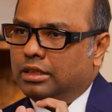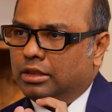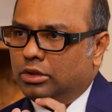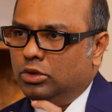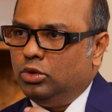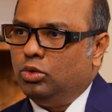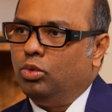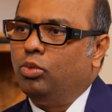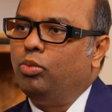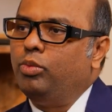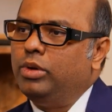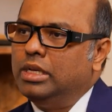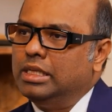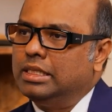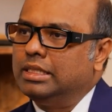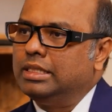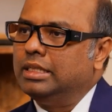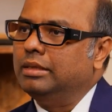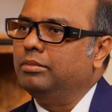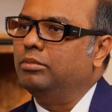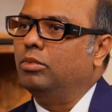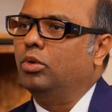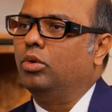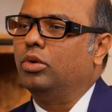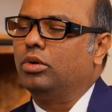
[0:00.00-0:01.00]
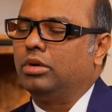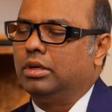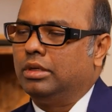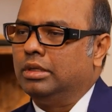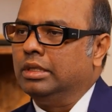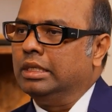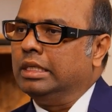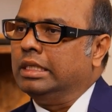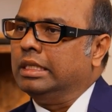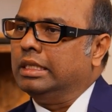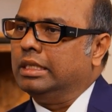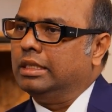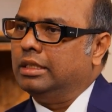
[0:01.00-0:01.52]
you will see more
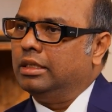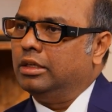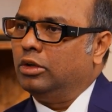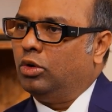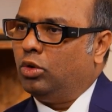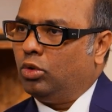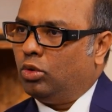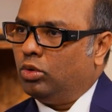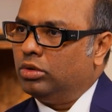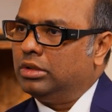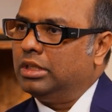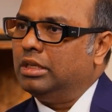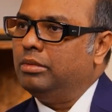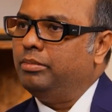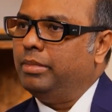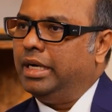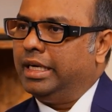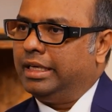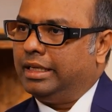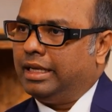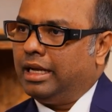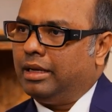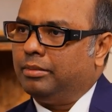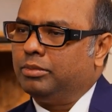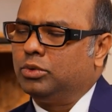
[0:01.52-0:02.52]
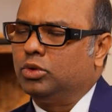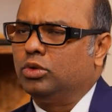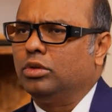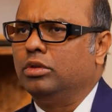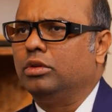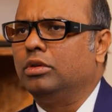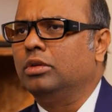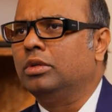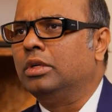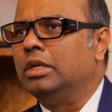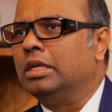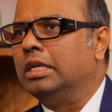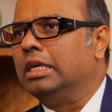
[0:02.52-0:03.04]
growth in mid cap.
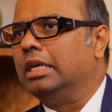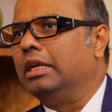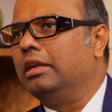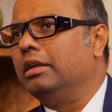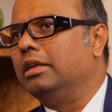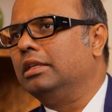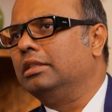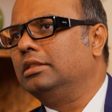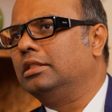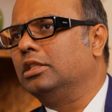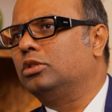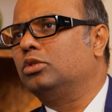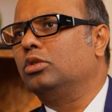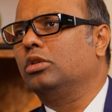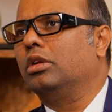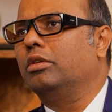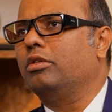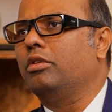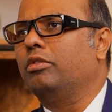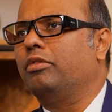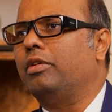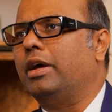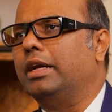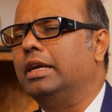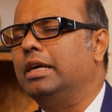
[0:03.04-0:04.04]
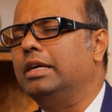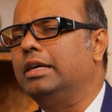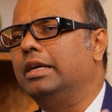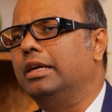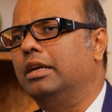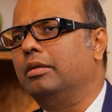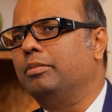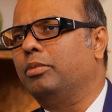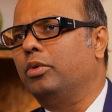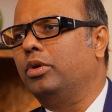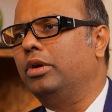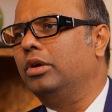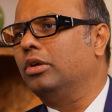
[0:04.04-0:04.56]
So just to give you a final
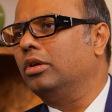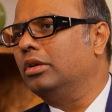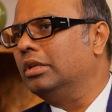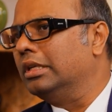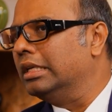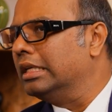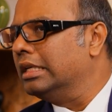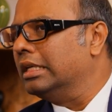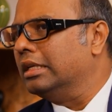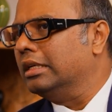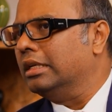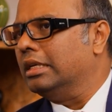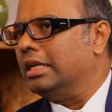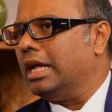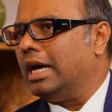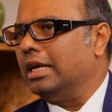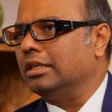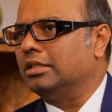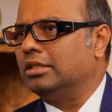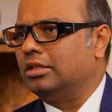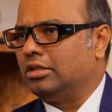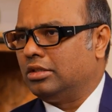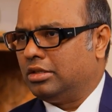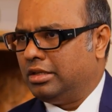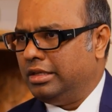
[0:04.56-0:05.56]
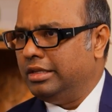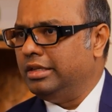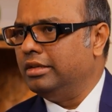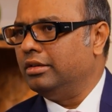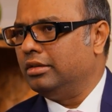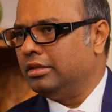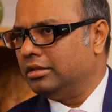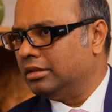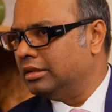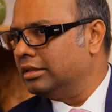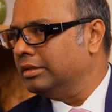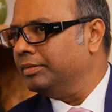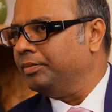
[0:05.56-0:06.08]
data point on last 3
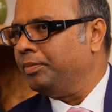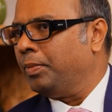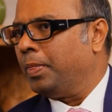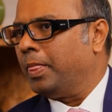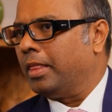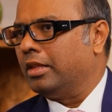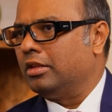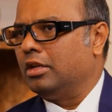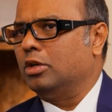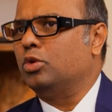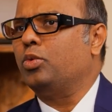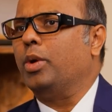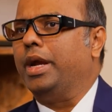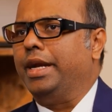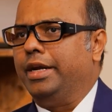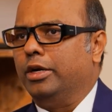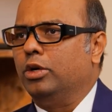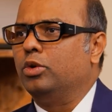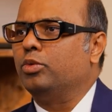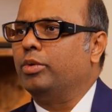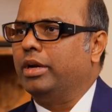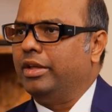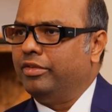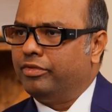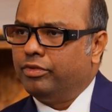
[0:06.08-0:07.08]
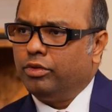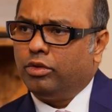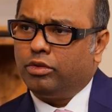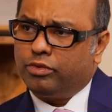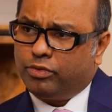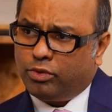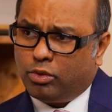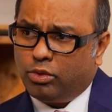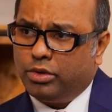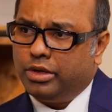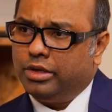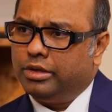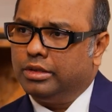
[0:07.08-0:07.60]
years, so 20 to 24,
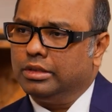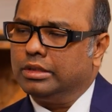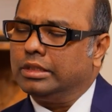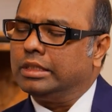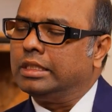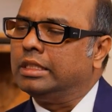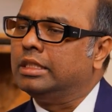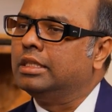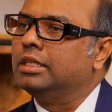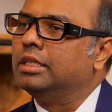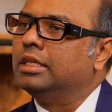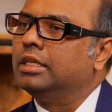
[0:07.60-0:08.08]
4 years,